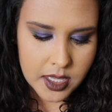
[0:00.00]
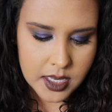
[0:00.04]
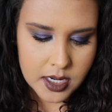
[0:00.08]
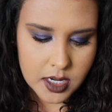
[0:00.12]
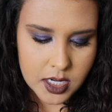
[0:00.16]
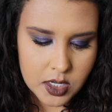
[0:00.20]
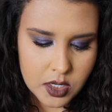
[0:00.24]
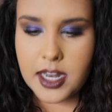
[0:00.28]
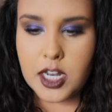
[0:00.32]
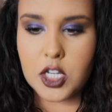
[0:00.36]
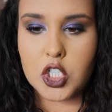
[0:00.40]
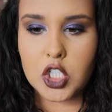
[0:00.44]

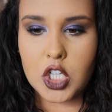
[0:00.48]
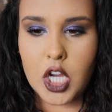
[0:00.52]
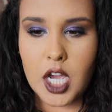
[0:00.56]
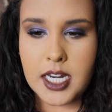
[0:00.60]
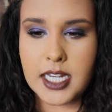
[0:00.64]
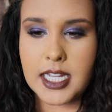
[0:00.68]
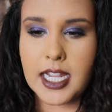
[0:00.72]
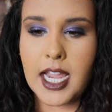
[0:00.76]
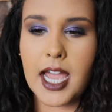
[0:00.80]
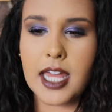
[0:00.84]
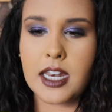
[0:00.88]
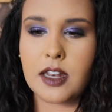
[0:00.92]
that
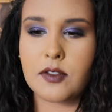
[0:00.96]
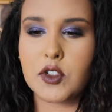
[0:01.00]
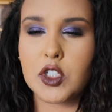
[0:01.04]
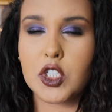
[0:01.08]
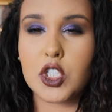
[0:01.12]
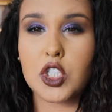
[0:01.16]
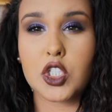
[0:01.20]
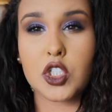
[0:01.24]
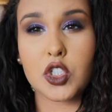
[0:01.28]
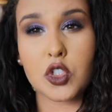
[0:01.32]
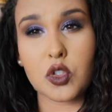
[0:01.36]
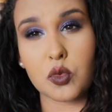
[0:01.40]
Ashani kind of
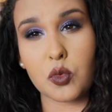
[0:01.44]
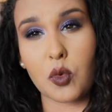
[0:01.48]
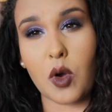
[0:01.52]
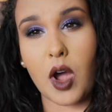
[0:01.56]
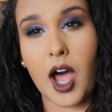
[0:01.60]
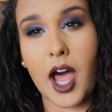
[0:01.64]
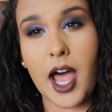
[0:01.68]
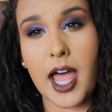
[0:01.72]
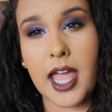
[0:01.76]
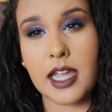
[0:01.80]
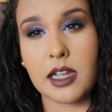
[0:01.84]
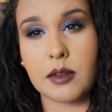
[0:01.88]

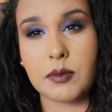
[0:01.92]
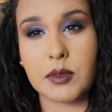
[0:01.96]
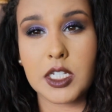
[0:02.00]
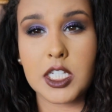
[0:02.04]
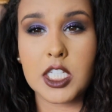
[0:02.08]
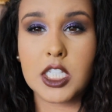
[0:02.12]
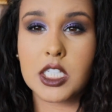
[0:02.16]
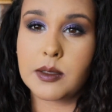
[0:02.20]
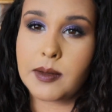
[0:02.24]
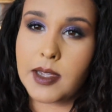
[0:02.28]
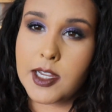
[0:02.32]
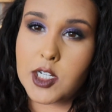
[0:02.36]
described
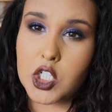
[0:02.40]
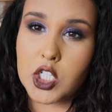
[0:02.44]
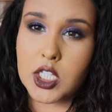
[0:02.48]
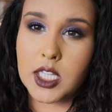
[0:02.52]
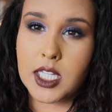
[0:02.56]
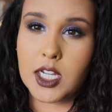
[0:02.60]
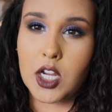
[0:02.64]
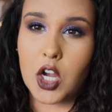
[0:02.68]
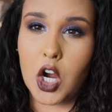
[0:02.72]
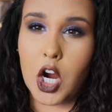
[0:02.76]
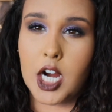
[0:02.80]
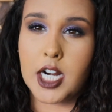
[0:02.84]

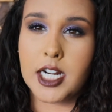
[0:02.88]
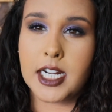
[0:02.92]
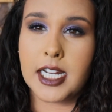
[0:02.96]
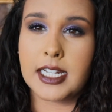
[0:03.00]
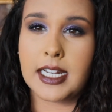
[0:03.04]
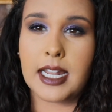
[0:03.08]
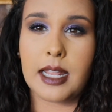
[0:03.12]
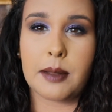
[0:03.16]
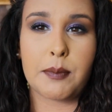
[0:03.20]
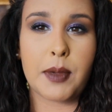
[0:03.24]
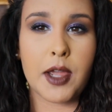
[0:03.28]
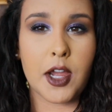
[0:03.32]
especially
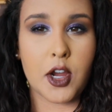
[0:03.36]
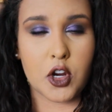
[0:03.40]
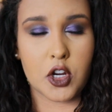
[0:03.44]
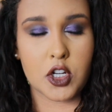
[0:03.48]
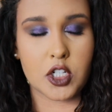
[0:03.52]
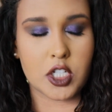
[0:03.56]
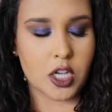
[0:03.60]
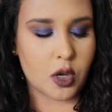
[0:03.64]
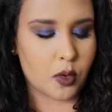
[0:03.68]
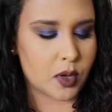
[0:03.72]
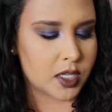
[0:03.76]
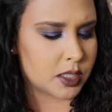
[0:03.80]
Garnet and
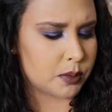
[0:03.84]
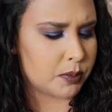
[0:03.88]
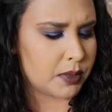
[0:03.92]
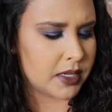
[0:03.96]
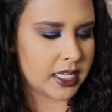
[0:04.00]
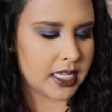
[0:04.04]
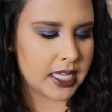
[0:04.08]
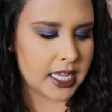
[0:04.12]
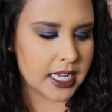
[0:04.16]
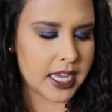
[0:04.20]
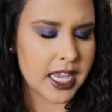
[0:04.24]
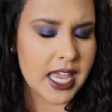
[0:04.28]
Peridot as
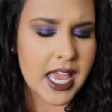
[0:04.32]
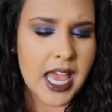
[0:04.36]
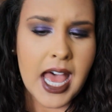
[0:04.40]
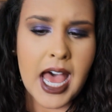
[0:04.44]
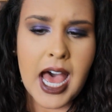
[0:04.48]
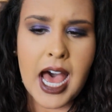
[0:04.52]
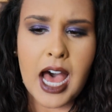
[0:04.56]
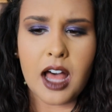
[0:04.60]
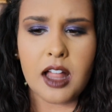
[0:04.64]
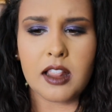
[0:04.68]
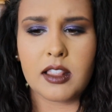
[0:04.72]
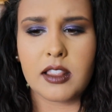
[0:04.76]
being
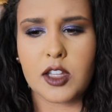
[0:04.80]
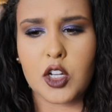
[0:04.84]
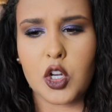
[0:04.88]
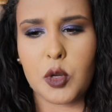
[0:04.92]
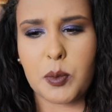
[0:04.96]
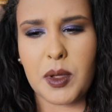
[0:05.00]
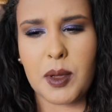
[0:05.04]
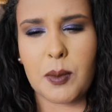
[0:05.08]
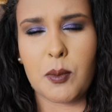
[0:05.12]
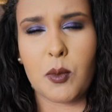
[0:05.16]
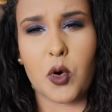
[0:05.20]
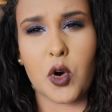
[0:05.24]
a
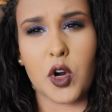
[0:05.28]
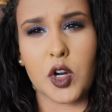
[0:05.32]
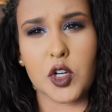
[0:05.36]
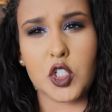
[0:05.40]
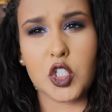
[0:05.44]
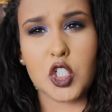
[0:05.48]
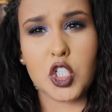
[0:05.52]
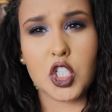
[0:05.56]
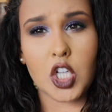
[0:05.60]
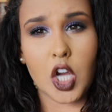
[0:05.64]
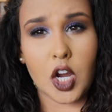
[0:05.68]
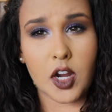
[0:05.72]
little bit
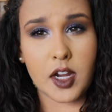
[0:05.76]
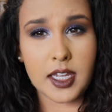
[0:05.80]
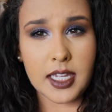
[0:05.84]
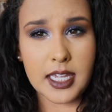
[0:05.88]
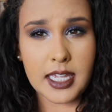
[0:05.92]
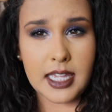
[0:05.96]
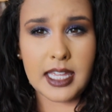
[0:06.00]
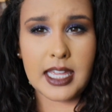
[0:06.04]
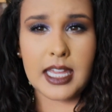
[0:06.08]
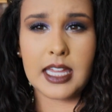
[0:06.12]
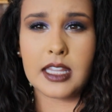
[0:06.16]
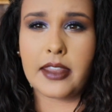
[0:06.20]
more
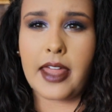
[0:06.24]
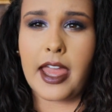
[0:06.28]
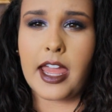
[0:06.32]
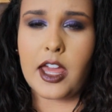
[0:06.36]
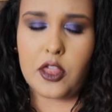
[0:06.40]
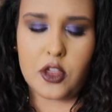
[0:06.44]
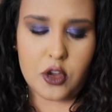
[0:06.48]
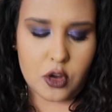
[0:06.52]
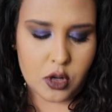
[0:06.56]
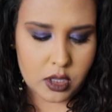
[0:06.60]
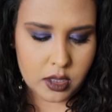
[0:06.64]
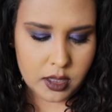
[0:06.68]
chunky in
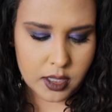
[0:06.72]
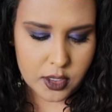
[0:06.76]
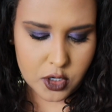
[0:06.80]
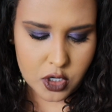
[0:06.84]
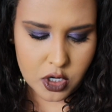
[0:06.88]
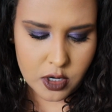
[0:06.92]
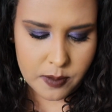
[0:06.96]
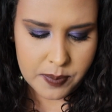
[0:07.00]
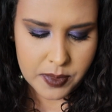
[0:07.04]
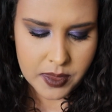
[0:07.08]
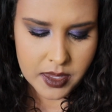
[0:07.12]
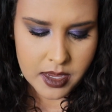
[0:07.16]
like their
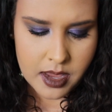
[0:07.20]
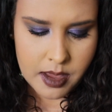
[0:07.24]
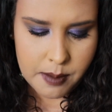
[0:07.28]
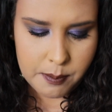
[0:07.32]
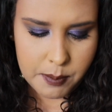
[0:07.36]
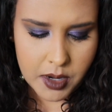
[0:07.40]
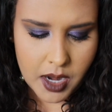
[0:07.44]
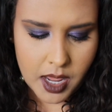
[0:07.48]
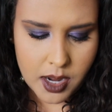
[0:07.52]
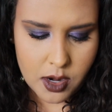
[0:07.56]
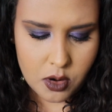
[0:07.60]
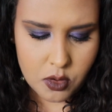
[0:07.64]
glitter,
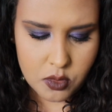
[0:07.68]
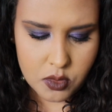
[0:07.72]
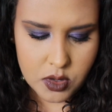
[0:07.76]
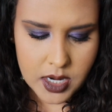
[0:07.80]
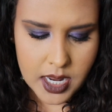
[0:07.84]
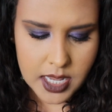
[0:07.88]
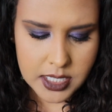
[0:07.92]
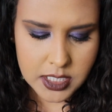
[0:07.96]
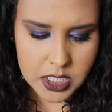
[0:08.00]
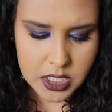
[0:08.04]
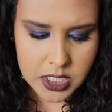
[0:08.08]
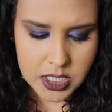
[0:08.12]
but I
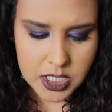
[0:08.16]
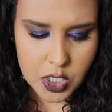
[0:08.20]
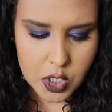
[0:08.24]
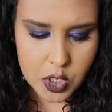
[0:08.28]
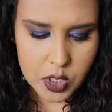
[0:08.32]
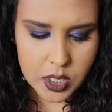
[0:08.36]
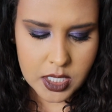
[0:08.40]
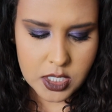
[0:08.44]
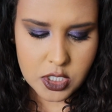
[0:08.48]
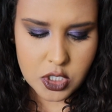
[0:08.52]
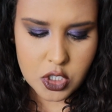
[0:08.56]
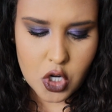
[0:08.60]
don't
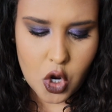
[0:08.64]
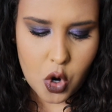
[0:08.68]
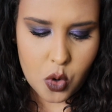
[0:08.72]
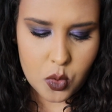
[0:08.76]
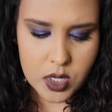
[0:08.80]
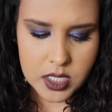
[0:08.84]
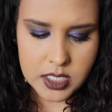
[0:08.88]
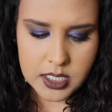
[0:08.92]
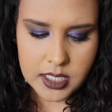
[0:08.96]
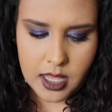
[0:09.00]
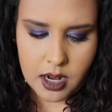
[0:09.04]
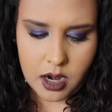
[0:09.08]
necessarily
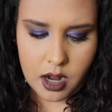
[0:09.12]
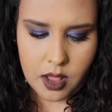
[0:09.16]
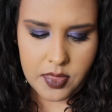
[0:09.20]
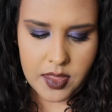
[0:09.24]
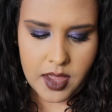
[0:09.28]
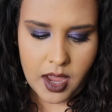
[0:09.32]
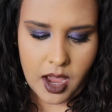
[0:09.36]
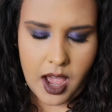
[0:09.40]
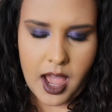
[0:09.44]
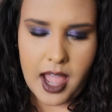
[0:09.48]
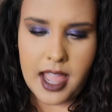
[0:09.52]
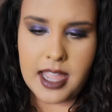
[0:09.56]
notice that
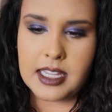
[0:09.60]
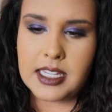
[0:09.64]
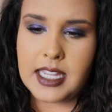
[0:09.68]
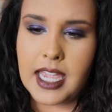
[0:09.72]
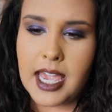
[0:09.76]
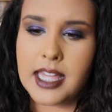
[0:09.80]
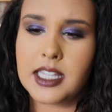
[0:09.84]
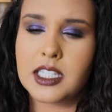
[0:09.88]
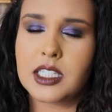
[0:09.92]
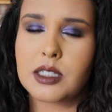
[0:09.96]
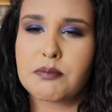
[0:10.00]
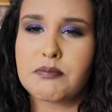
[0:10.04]
on the eye.
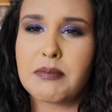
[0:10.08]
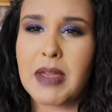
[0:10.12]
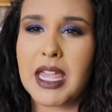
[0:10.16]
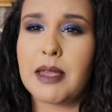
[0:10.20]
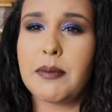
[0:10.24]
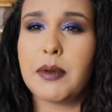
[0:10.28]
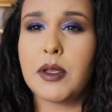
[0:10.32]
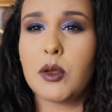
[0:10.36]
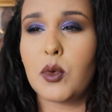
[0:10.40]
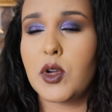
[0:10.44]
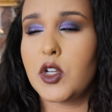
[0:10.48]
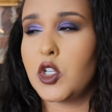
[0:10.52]
Yes,
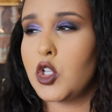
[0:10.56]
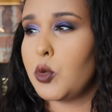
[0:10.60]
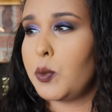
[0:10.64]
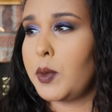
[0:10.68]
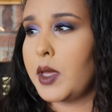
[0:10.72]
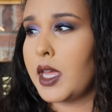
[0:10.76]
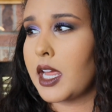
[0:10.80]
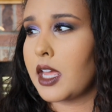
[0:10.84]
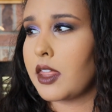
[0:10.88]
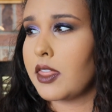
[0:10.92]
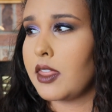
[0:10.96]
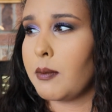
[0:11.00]
maybe when you
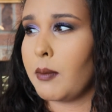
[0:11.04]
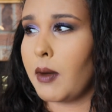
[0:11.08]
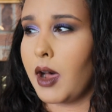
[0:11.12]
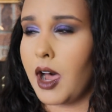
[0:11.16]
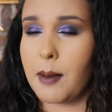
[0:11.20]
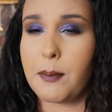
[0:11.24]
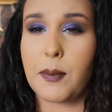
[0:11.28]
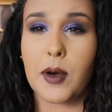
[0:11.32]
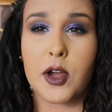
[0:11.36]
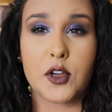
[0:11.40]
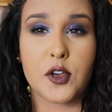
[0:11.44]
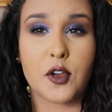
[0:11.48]
pick them
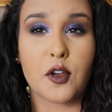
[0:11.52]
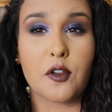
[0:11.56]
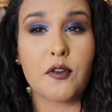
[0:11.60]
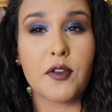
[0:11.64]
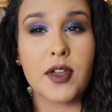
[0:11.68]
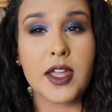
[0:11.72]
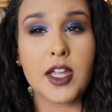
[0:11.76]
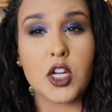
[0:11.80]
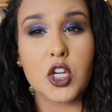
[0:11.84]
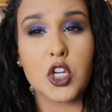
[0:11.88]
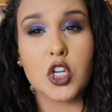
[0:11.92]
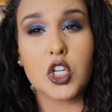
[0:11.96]
up on your
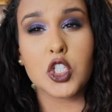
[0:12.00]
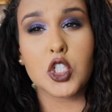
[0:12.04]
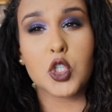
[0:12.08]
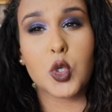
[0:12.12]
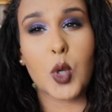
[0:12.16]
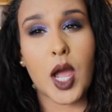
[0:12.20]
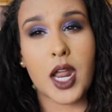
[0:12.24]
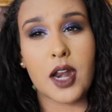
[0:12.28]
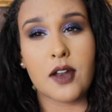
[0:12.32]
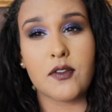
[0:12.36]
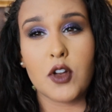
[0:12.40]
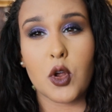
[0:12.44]
fingers,
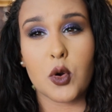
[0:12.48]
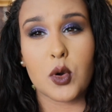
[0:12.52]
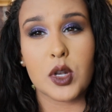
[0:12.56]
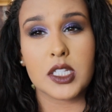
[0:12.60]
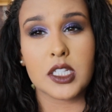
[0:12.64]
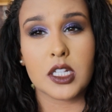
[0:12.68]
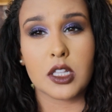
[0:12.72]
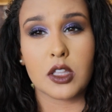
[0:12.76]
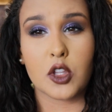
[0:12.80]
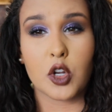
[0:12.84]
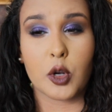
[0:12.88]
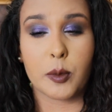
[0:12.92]
you kind of
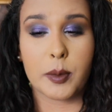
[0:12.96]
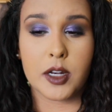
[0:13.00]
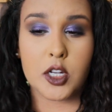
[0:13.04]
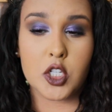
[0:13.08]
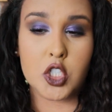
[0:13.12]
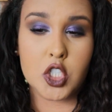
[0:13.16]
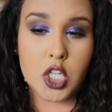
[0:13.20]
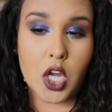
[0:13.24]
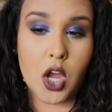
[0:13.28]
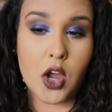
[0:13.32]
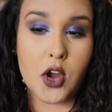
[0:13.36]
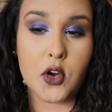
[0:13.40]
notice a little bit
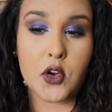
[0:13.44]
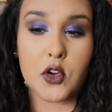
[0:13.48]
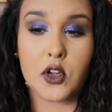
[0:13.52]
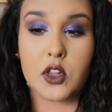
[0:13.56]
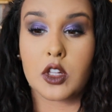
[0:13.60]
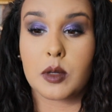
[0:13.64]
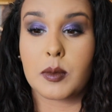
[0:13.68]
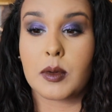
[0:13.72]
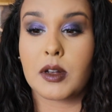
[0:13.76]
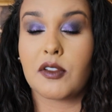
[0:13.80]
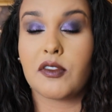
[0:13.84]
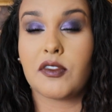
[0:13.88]
of chunk or
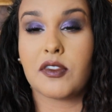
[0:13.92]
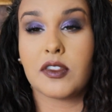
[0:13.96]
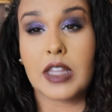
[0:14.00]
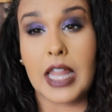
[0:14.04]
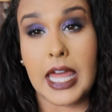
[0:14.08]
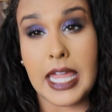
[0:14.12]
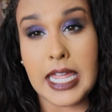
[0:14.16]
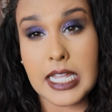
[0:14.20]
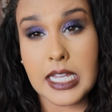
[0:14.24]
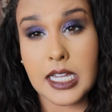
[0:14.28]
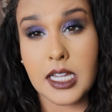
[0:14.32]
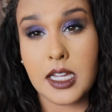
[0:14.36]
a little bit of
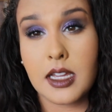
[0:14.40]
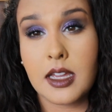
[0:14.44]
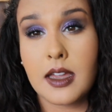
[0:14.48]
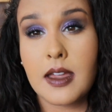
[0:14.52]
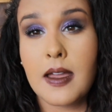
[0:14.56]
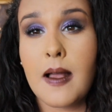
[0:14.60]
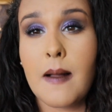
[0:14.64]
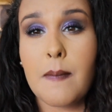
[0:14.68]
flake,